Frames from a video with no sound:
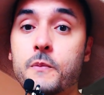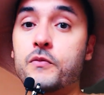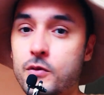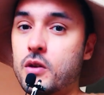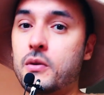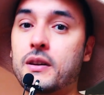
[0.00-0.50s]

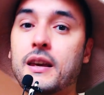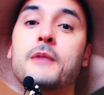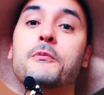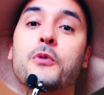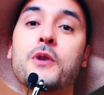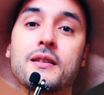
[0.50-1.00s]
you can
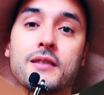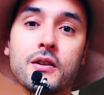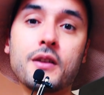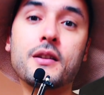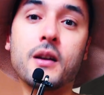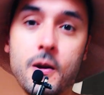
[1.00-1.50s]
print
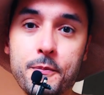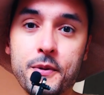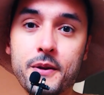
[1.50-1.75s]
another copy.